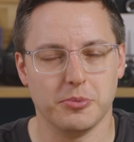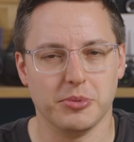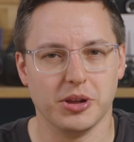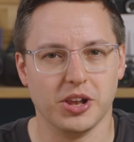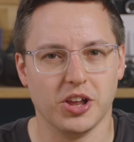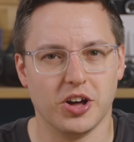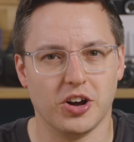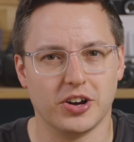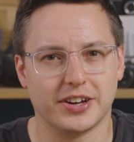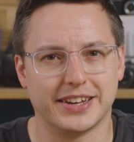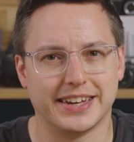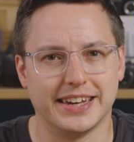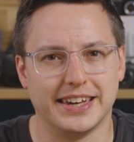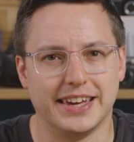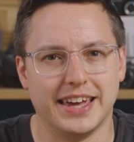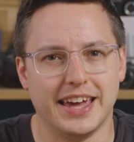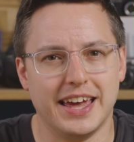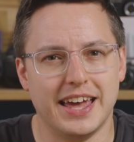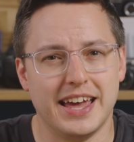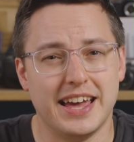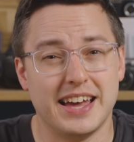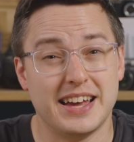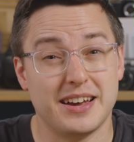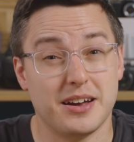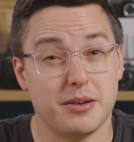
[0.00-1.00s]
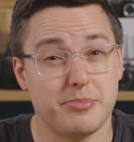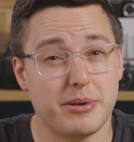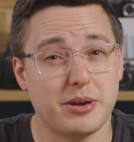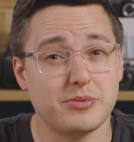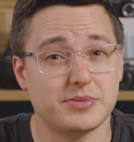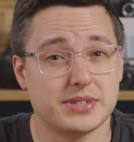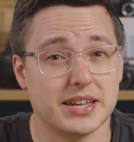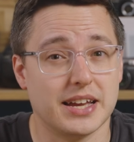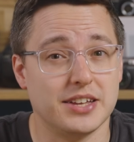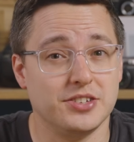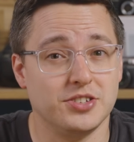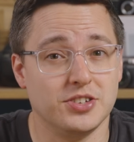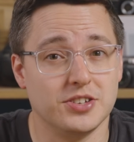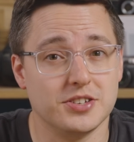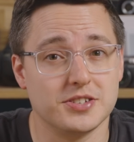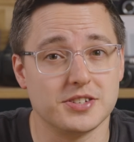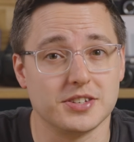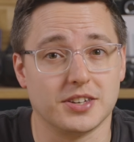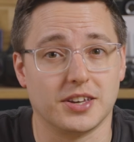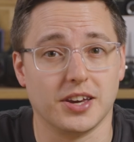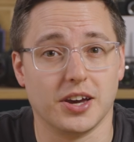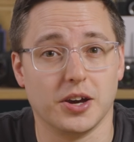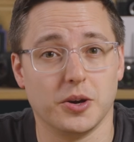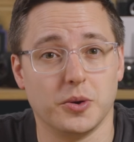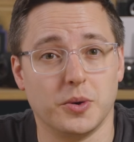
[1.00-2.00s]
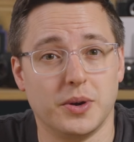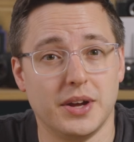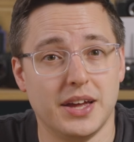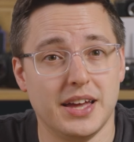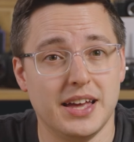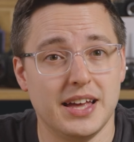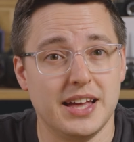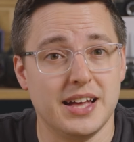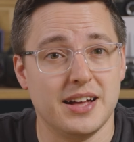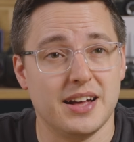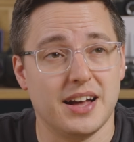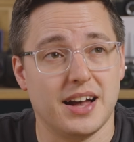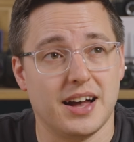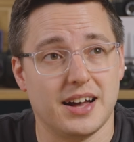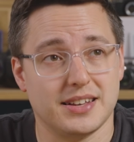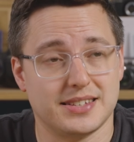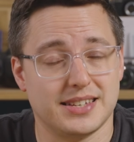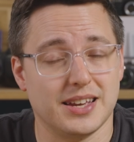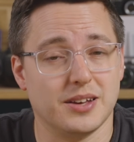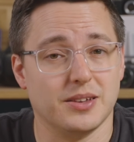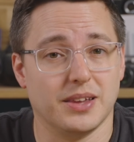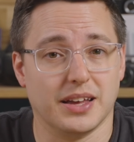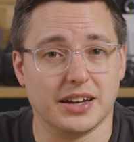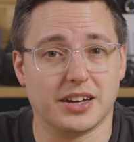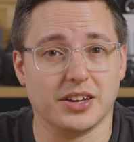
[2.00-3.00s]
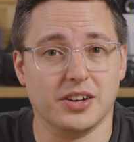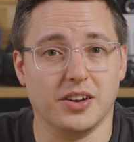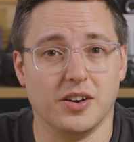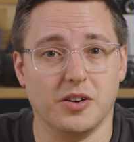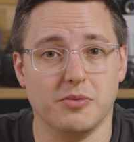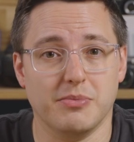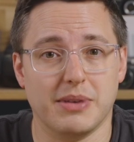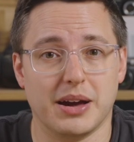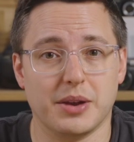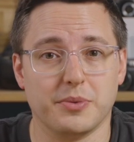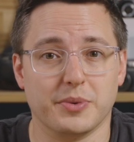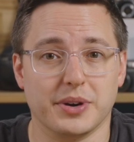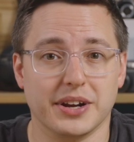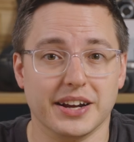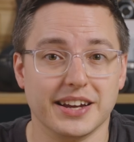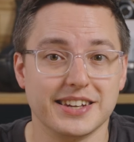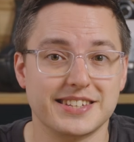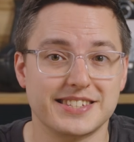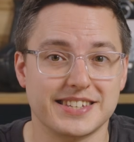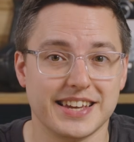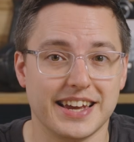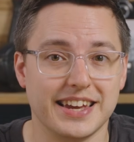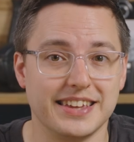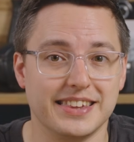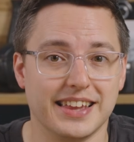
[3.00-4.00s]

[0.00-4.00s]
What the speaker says: malarkey about 10 years ago, I sound like an old man when I say